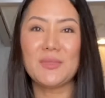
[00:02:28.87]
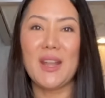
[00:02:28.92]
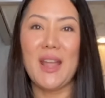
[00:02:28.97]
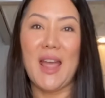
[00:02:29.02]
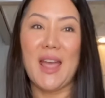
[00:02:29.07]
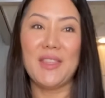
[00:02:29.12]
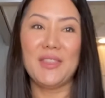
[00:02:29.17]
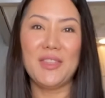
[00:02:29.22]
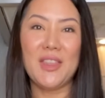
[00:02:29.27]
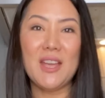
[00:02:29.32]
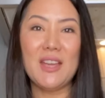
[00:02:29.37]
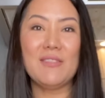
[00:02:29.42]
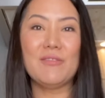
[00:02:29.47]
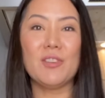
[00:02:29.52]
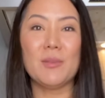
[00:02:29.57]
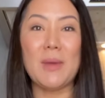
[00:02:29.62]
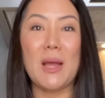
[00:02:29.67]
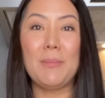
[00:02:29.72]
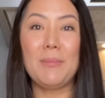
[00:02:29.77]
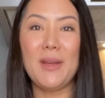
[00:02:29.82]
And then
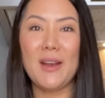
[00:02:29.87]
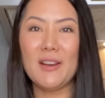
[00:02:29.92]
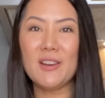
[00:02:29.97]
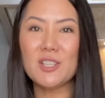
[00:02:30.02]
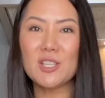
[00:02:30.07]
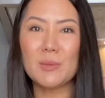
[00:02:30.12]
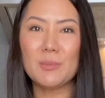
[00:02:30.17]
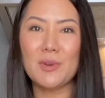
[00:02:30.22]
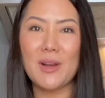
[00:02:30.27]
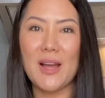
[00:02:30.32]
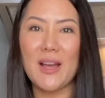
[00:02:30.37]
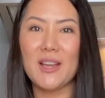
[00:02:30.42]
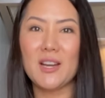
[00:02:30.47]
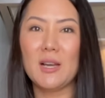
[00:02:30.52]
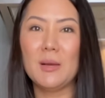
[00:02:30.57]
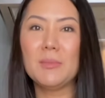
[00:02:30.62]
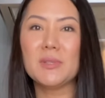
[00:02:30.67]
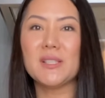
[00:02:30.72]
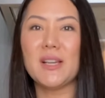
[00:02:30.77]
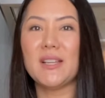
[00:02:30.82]
for my perishable
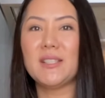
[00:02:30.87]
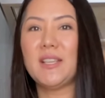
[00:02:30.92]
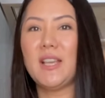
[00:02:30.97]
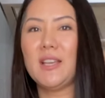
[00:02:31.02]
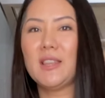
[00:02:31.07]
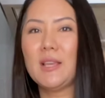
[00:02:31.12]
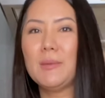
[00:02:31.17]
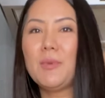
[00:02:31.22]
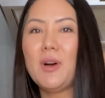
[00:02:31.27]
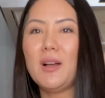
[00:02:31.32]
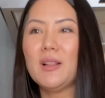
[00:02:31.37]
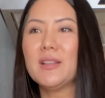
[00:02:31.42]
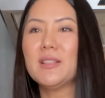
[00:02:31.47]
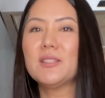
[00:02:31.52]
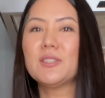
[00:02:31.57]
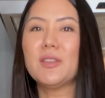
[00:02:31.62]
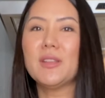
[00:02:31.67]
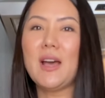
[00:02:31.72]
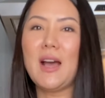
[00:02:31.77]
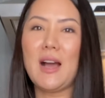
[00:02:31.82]
items, I take them all
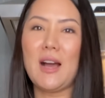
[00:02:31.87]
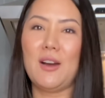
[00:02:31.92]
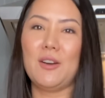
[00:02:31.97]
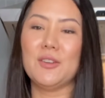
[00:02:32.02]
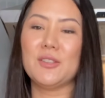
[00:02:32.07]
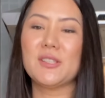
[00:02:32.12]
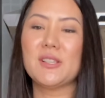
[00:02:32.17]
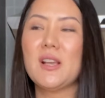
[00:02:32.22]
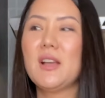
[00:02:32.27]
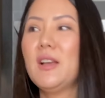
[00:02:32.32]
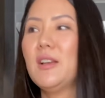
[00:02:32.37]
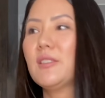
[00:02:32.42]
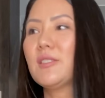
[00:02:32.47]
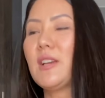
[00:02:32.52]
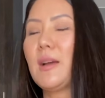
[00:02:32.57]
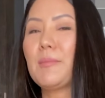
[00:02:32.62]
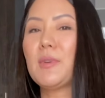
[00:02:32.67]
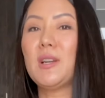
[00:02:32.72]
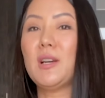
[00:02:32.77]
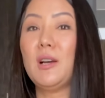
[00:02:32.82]
into the house. So
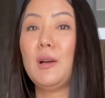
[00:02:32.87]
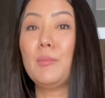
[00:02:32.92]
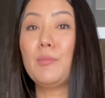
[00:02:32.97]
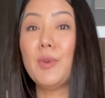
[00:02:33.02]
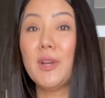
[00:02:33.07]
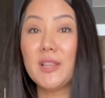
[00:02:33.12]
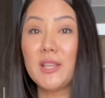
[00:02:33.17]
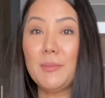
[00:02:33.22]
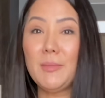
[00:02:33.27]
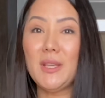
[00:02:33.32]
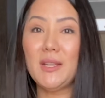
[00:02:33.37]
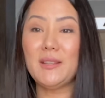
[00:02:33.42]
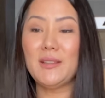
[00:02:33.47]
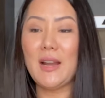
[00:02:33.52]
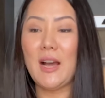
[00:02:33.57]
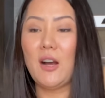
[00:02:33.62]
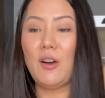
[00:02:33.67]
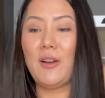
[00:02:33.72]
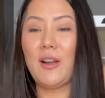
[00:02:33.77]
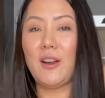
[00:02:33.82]
I'm going to bring them in
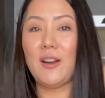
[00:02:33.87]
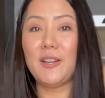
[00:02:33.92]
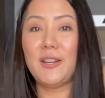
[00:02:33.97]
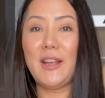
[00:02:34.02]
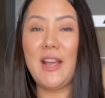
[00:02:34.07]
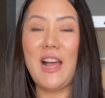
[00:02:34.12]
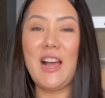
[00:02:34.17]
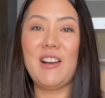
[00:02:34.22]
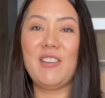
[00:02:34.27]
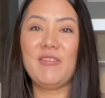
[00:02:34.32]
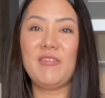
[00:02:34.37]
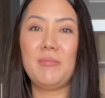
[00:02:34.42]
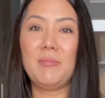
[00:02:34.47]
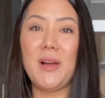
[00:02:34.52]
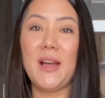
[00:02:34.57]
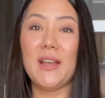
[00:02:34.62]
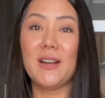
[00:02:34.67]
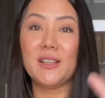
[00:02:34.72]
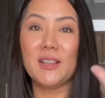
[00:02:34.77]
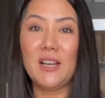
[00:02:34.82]
now. I already have
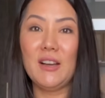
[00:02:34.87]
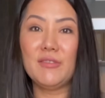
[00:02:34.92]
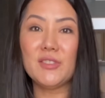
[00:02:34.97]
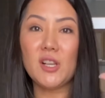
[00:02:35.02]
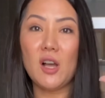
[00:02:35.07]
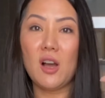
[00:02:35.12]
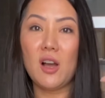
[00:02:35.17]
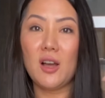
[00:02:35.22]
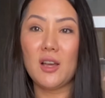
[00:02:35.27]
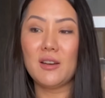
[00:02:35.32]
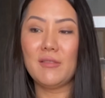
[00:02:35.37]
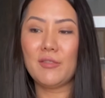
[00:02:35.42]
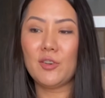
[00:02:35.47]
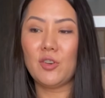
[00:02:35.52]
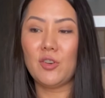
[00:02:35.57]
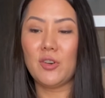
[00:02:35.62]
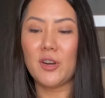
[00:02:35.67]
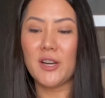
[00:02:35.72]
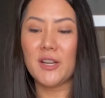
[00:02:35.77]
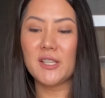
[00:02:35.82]
my gloves on, of
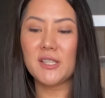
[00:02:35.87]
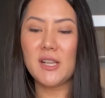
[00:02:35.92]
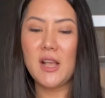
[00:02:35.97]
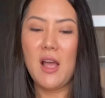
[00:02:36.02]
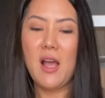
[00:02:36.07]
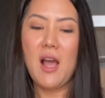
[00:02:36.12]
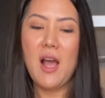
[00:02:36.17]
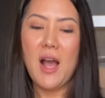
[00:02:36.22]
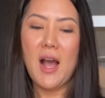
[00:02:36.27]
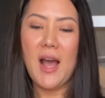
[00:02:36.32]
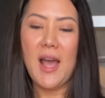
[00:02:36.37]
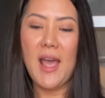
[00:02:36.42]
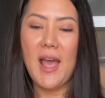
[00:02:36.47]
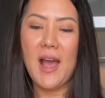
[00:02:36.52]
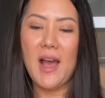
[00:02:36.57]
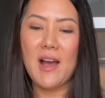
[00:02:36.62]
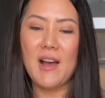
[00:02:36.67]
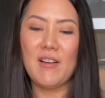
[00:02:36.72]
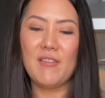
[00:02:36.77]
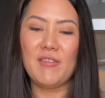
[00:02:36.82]
course. I
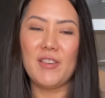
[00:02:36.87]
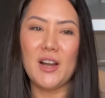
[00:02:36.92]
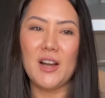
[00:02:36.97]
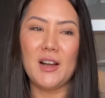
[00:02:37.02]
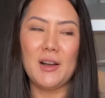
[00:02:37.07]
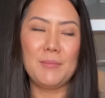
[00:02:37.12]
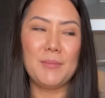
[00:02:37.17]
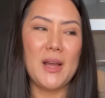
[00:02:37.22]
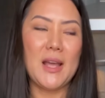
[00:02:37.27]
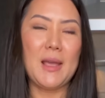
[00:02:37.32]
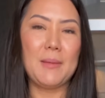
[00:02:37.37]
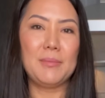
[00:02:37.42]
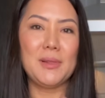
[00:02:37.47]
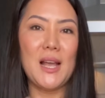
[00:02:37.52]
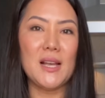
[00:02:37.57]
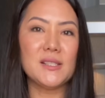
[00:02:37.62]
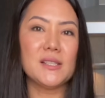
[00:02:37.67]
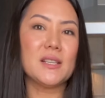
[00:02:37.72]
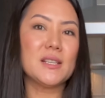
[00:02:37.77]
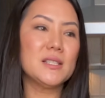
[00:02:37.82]
have my
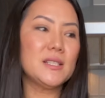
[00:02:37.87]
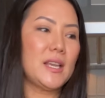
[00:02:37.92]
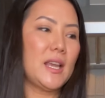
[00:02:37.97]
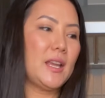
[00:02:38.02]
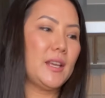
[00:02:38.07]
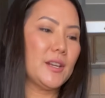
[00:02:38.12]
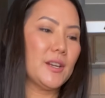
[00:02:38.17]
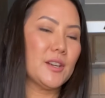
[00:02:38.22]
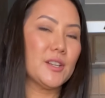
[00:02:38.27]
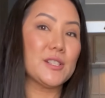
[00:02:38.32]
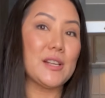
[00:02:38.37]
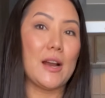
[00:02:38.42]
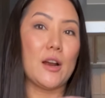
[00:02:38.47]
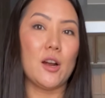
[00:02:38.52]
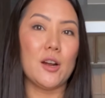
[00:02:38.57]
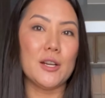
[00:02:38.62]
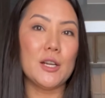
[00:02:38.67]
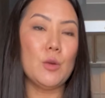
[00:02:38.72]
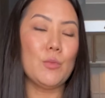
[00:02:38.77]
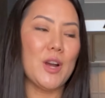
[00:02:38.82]
plastic containers. I
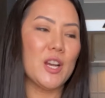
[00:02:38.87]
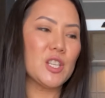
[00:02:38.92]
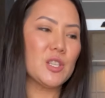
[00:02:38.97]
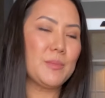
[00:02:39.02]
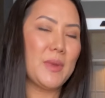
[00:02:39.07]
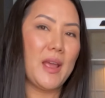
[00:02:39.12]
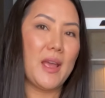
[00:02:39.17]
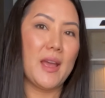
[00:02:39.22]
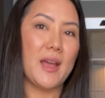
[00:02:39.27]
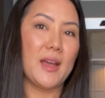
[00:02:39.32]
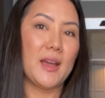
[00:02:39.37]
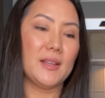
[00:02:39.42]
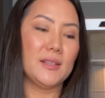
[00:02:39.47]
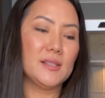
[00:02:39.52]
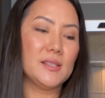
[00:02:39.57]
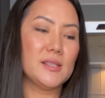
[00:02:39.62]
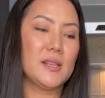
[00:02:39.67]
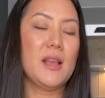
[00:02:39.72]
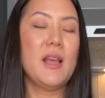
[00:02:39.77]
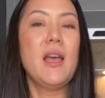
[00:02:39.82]
already washed my
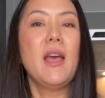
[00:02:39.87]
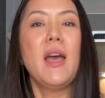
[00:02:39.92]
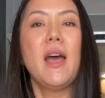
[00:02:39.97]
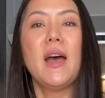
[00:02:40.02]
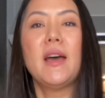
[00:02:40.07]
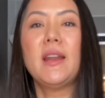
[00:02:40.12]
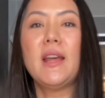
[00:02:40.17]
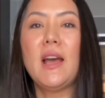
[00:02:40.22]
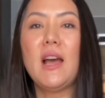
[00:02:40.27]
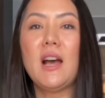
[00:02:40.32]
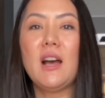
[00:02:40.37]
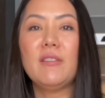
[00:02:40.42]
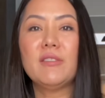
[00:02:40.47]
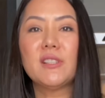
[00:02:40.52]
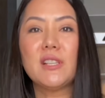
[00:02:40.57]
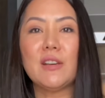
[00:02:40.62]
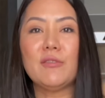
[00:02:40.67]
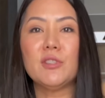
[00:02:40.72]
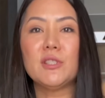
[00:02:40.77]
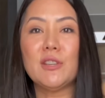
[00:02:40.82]
hands. And I have
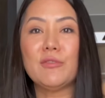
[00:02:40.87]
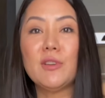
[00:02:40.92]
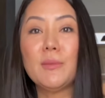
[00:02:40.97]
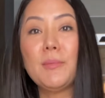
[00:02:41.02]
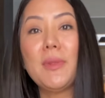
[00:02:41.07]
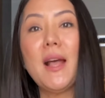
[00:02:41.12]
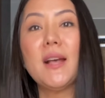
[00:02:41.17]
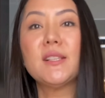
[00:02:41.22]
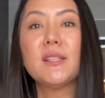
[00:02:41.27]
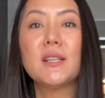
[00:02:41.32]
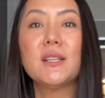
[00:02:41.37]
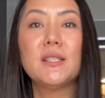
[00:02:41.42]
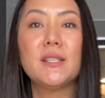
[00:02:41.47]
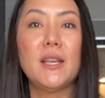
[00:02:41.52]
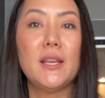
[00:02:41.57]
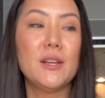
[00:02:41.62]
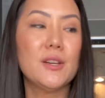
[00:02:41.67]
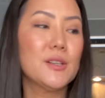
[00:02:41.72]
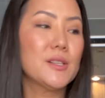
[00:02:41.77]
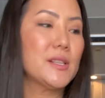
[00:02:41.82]
several different plastic
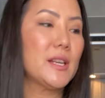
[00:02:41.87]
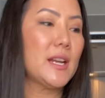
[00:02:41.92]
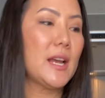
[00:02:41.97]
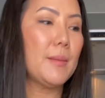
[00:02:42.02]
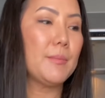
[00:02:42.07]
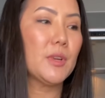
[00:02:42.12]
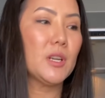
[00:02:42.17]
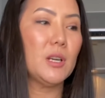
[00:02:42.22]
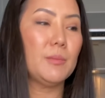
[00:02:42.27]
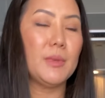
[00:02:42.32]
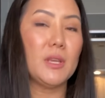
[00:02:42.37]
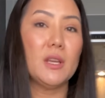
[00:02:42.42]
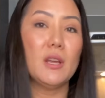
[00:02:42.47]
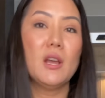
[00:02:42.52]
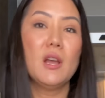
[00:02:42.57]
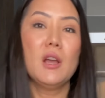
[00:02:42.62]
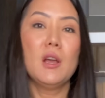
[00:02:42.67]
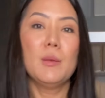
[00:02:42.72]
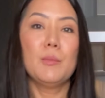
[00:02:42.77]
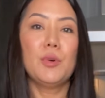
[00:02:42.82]
containers that I'm going to be
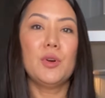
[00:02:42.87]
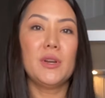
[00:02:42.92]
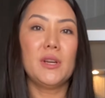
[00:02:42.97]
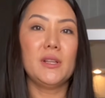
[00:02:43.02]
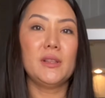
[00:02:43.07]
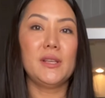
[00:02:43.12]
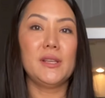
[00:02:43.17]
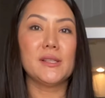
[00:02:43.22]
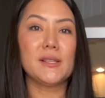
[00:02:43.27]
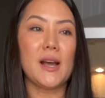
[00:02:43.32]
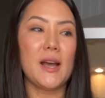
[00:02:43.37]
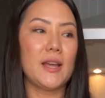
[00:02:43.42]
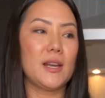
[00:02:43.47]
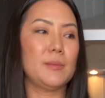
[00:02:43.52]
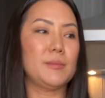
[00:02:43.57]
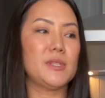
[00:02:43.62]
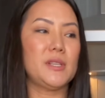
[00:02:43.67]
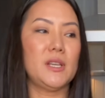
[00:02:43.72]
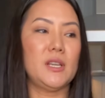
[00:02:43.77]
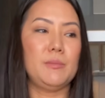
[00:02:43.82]
putting these
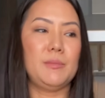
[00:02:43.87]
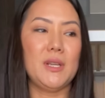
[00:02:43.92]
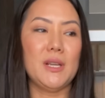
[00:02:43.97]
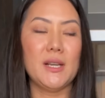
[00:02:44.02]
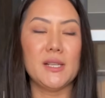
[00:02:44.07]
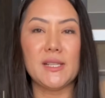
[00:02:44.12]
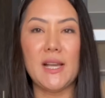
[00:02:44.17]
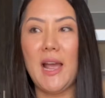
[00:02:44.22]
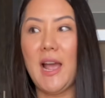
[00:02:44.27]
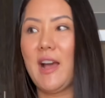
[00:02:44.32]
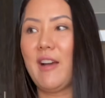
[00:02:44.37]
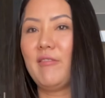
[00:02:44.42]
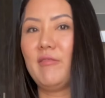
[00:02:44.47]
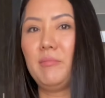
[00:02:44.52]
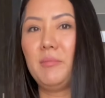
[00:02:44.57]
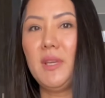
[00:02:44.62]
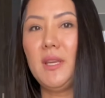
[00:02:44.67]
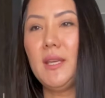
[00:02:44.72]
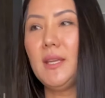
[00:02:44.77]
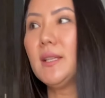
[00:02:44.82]
items in, because I have
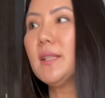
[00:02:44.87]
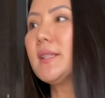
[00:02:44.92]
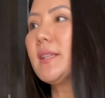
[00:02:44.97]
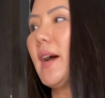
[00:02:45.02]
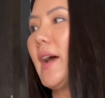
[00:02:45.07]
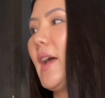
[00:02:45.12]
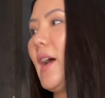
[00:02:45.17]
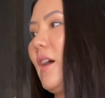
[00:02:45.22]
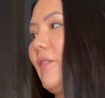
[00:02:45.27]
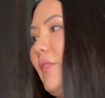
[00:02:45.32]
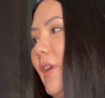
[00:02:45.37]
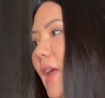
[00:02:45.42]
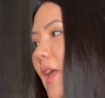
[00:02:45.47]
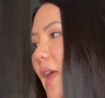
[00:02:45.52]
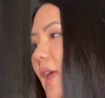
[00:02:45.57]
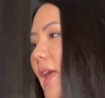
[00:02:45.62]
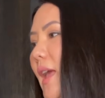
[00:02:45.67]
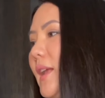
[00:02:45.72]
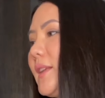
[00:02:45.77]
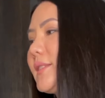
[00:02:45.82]
meat, I have
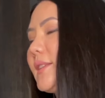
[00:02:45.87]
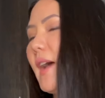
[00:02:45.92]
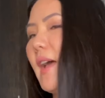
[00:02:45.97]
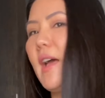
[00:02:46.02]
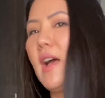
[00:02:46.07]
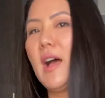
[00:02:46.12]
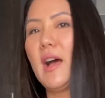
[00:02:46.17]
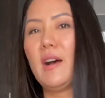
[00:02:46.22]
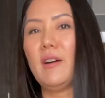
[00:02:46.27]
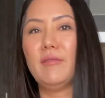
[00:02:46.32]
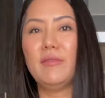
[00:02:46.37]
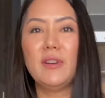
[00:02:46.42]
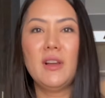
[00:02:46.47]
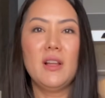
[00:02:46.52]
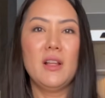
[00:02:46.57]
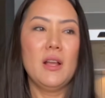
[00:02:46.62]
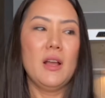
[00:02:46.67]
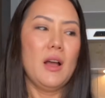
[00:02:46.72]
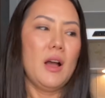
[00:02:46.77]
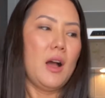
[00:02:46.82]
eggs, I have
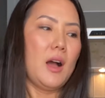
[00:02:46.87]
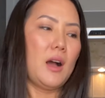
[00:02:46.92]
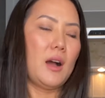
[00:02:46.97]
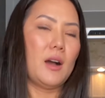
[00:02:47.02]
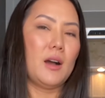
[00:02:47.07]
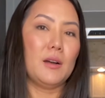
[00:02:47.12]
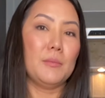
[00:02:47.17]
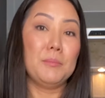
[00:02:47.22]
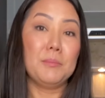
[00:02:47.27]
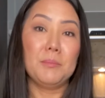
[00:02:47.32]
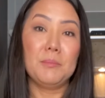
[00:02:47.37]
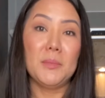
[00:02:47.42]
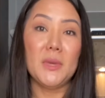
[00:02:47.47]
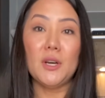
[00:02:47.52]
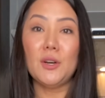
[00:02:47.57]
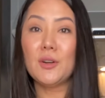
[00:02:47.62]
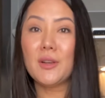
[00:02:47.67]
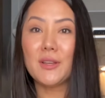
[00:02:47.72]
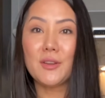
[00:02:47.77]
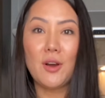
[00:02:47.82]

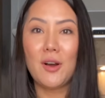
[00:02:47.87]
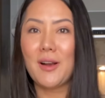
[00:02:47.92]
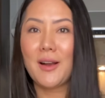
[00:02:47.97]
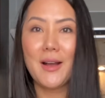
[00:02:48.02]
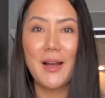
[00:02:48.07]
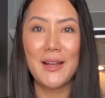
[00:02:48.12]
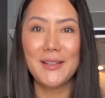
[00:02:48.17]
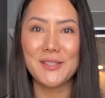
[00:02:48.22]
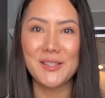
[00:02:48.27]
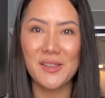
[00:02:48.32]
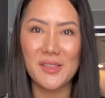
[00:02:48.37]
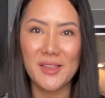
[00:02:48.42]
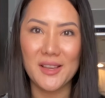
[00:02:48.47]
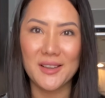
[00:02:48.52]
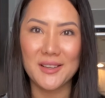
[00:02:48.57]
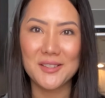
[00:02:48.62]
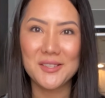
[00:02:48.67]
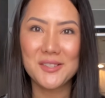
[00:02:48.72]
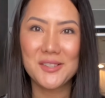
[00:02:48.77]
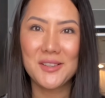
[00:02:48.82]
milk, and all kinds of
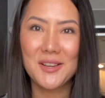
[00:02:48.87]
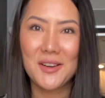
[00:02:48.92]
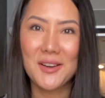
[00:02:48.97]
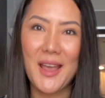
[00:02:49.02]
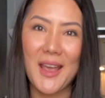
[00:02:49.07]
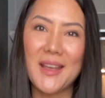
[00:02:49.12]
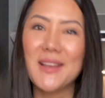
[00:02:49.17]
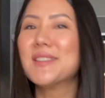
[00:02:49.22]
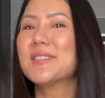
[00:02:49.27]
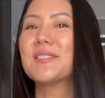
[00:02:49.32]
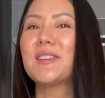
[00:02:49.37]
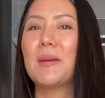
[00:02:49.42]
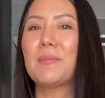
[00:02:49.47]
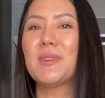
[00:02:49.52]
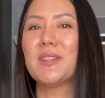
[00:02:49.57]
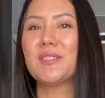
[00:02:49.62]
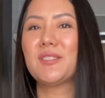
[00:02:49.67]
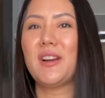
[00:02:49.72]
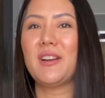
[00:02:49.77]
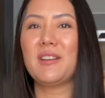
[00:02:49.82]
things. Okay, so I'm going
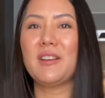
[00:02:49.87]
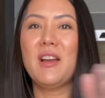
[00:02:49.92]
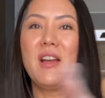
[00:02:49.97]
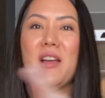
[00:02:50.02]
to start